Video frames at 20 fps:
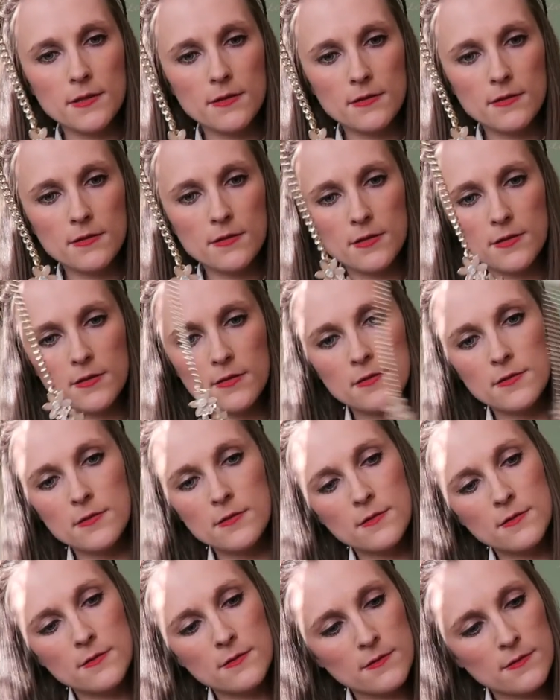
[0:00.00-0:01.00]
pink
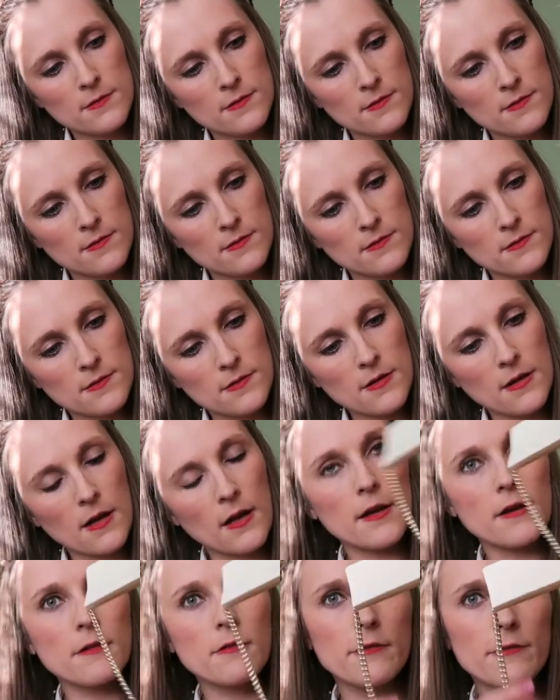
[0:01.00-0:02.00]

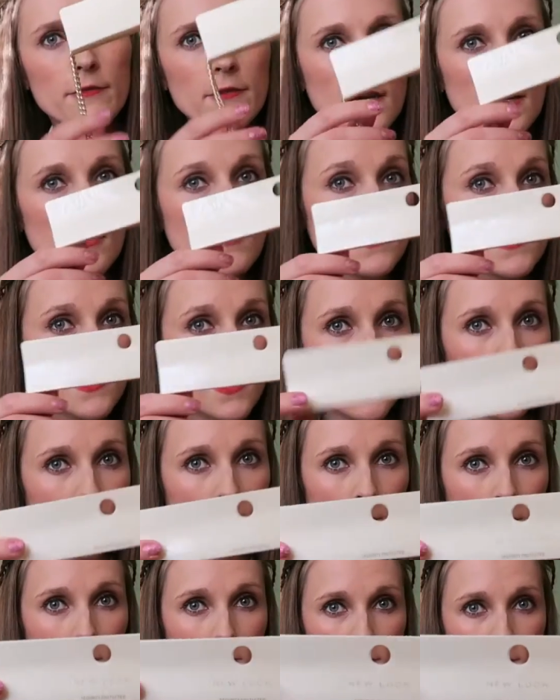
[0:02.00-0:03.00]
clearer flowers at
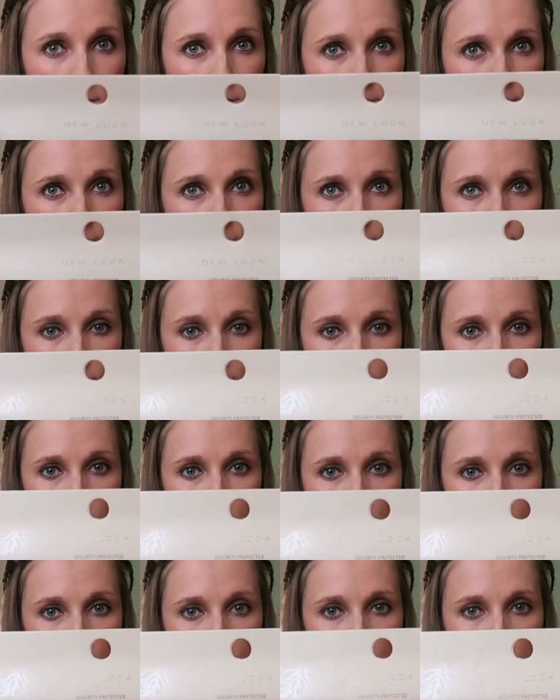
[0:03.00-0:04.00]
the bottom,
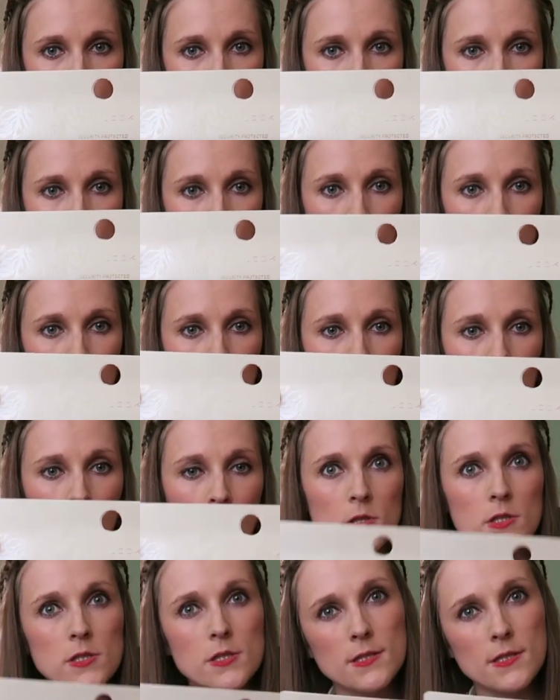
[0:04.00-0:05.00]

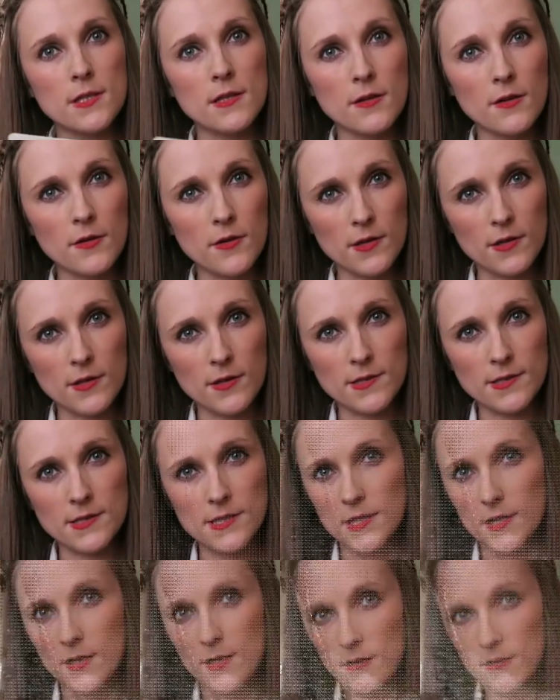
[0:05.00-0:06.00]
which is
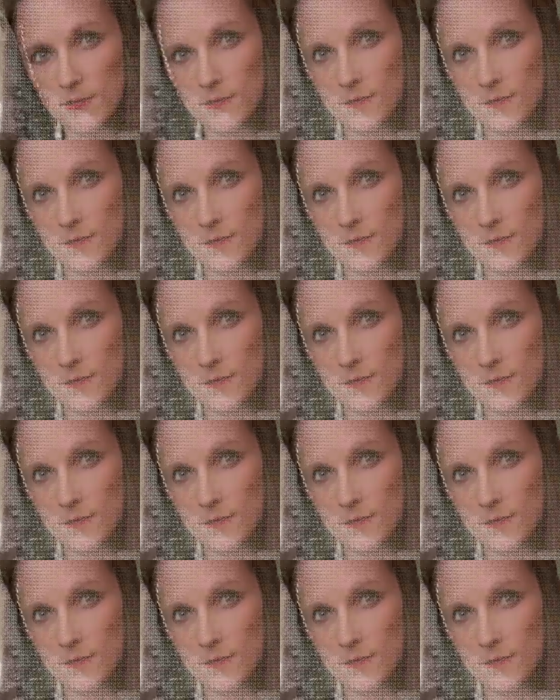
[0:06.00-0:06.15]
$9.99.